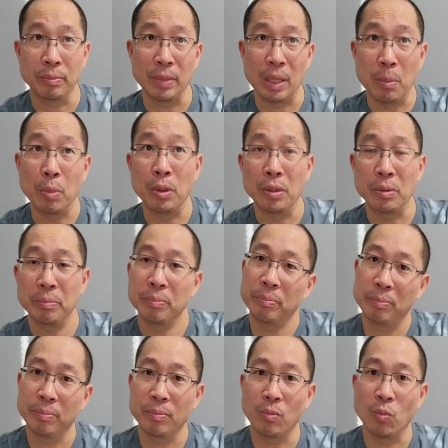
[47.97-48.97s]

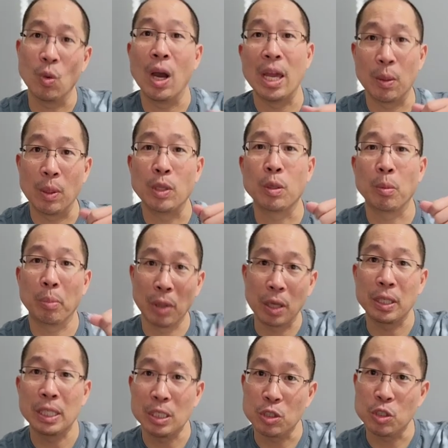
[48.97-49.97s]
Well, anyway, you can
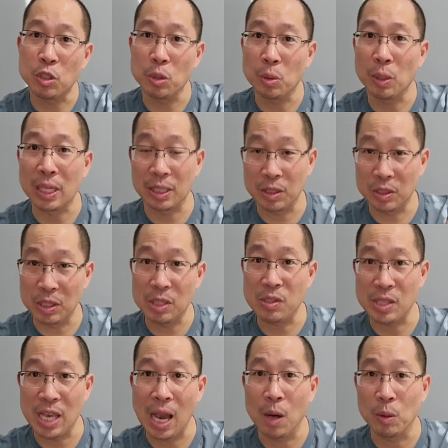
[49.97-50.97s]
plug it into like a
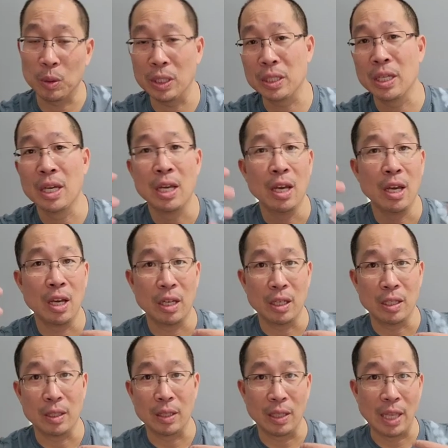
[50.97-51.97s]
DC outlet,
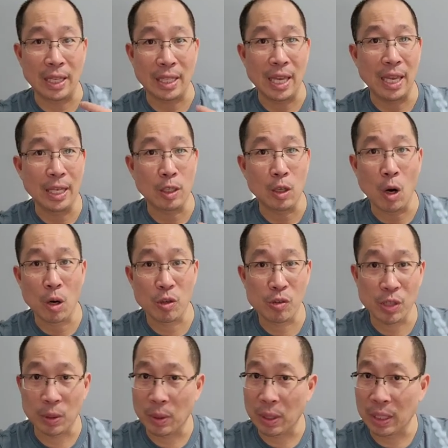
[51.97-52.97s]
like a car
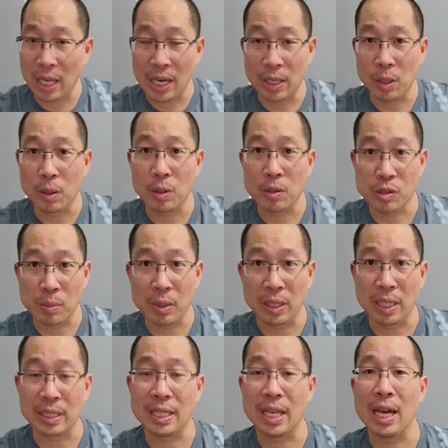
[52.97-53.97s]
cigarette lighter or something
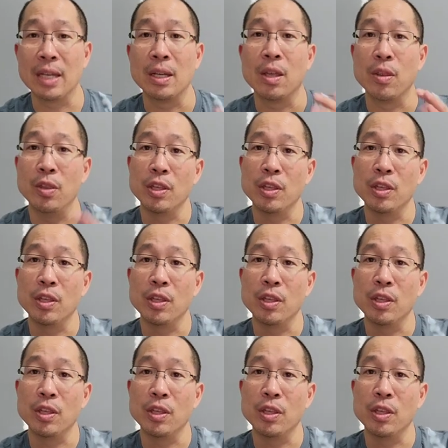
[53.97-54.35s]
like that.